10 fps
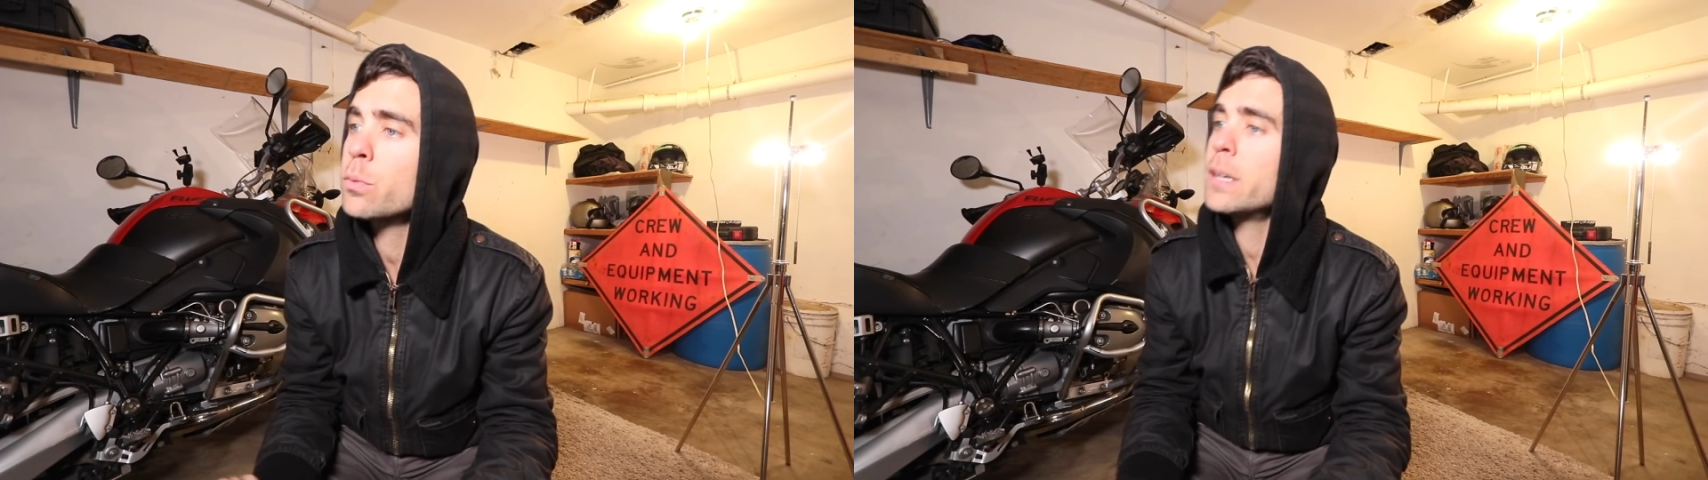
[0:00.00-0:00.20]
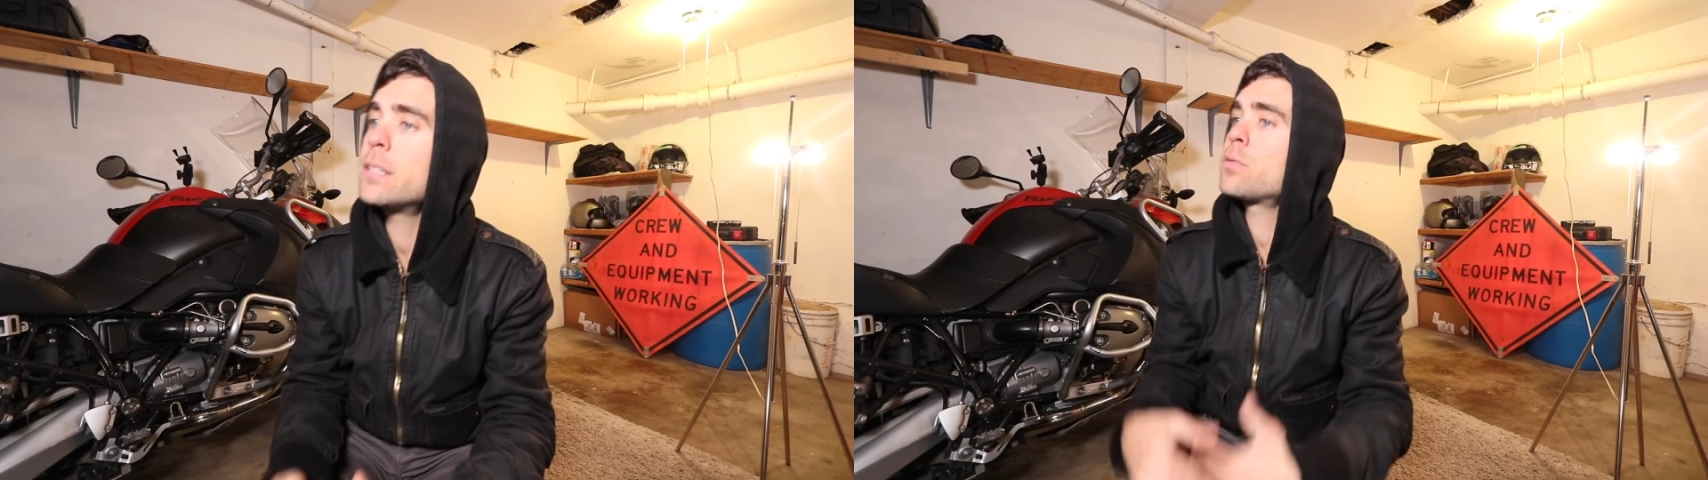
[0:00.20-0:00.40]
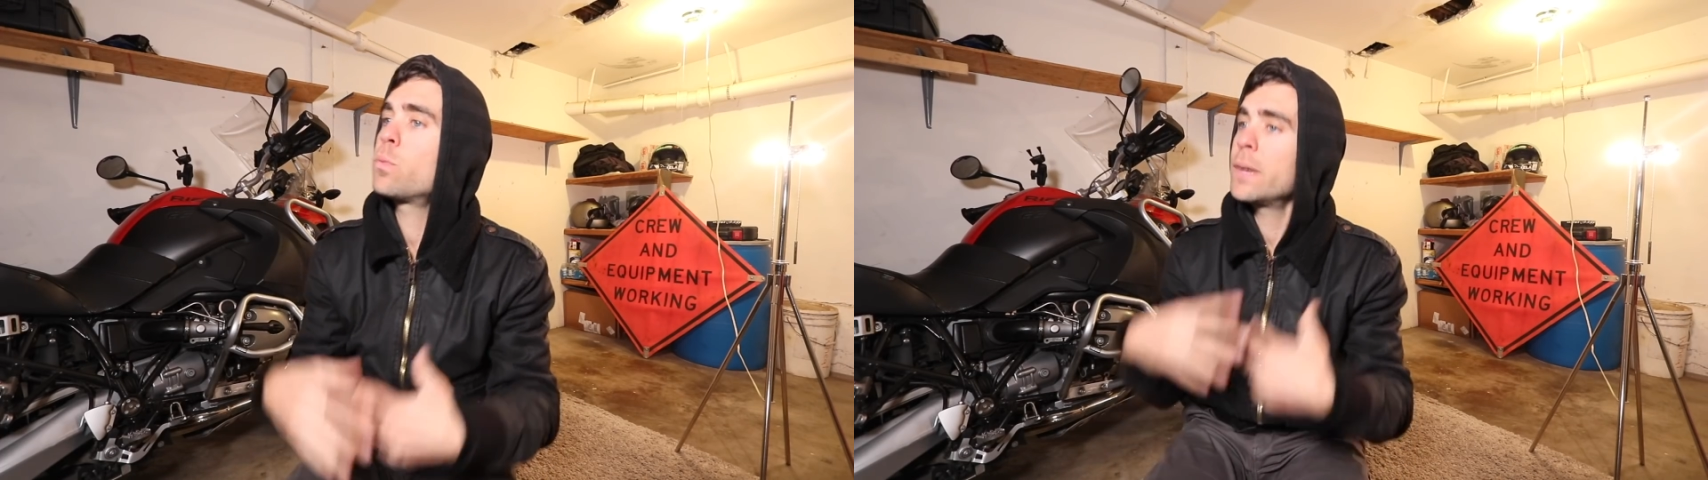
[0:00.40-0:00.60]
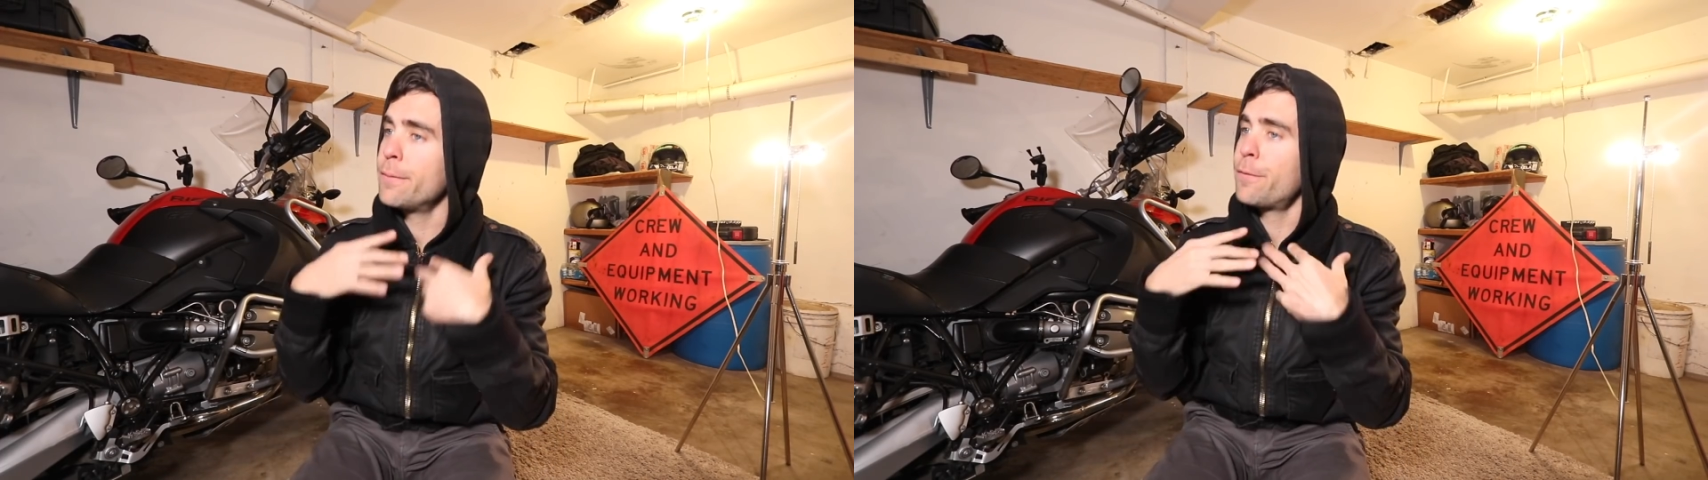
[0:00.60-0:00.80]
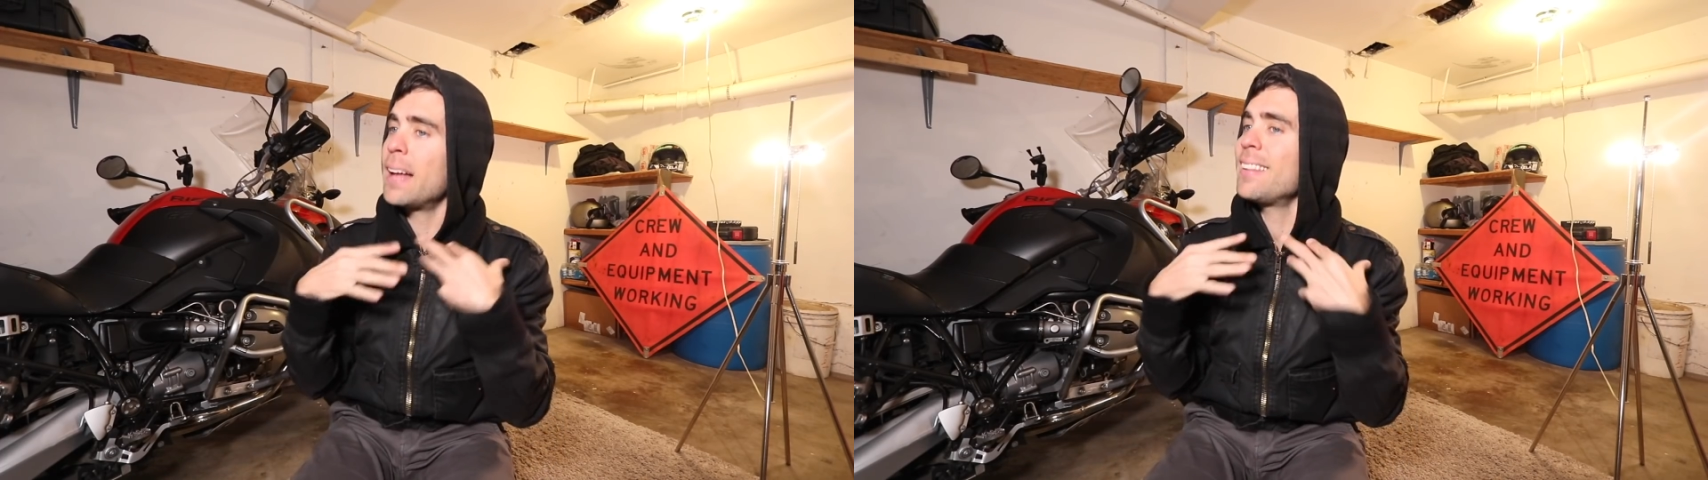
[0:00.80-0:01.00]
We just,
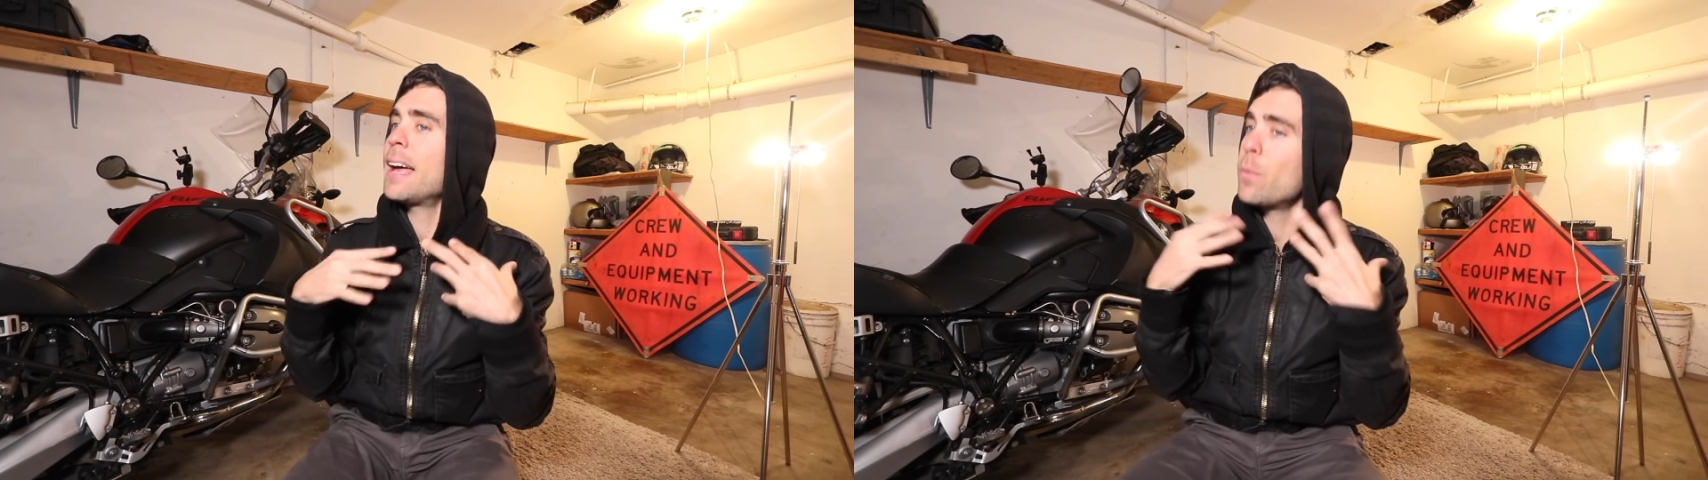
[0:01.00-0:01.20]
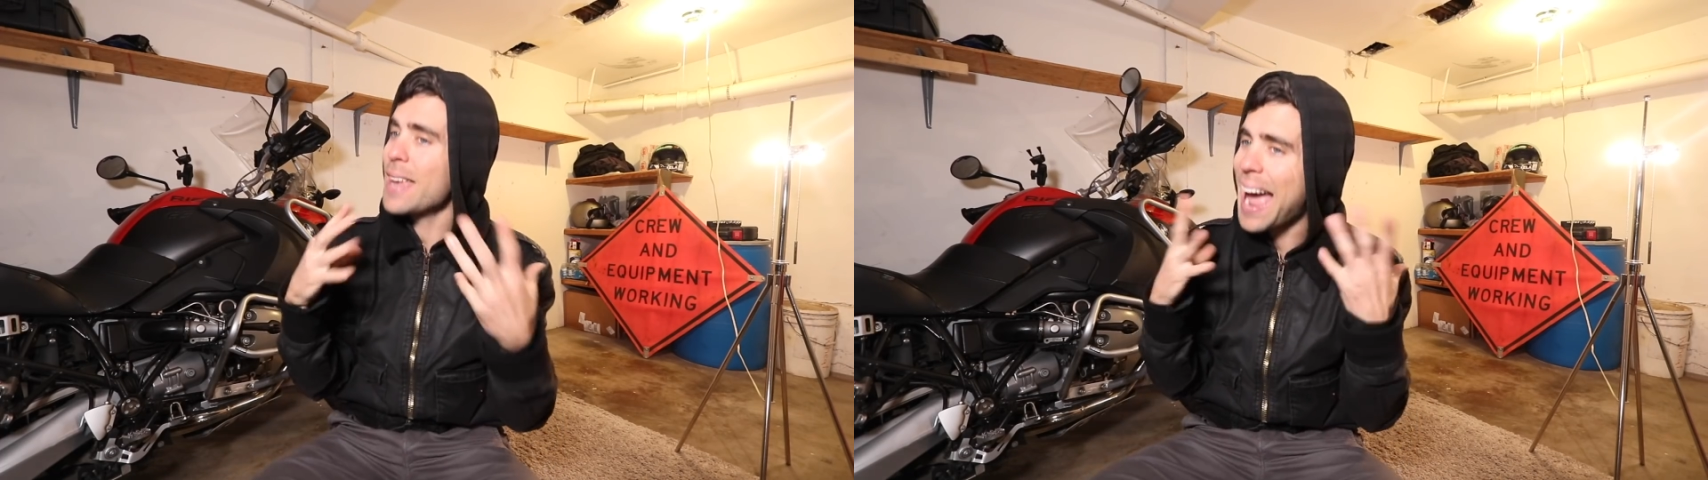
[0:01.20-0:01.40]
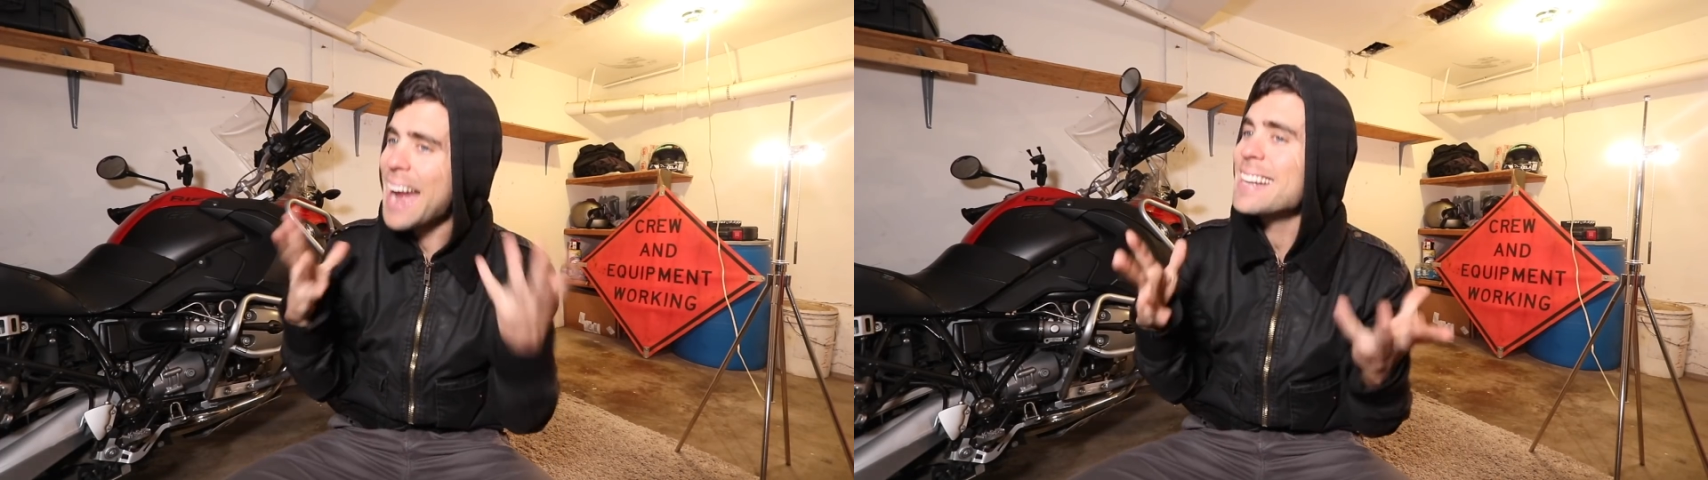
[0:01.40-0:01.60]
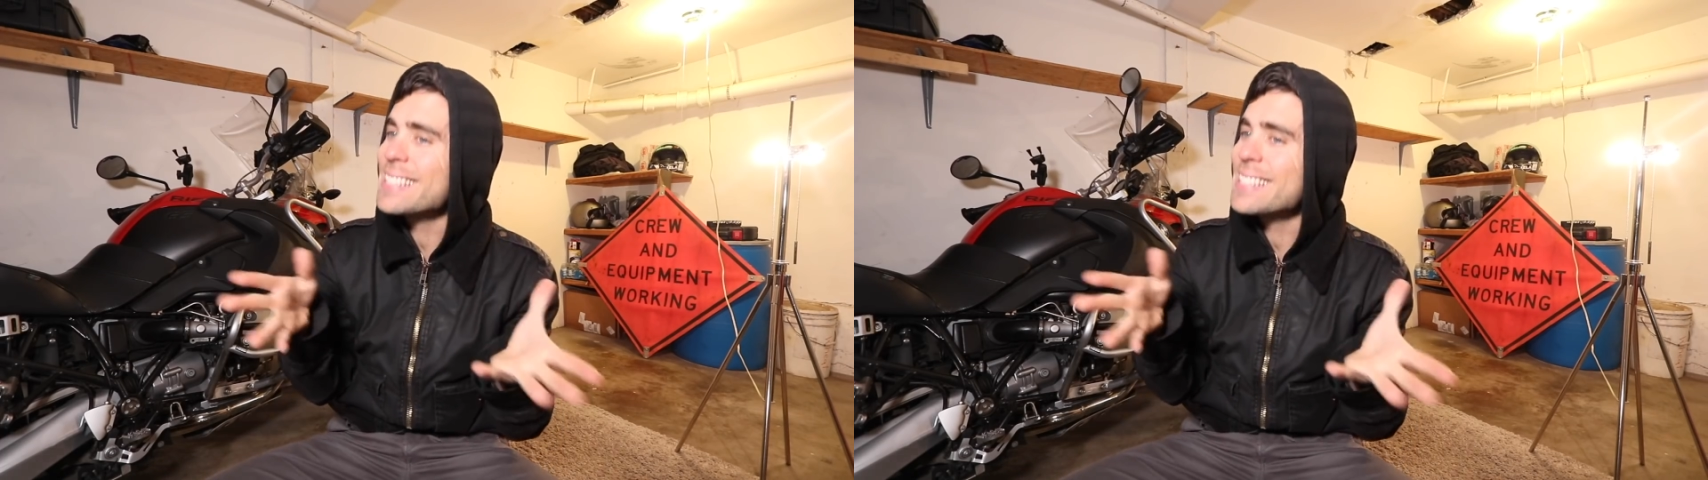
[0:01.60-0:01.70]
we felt like we had to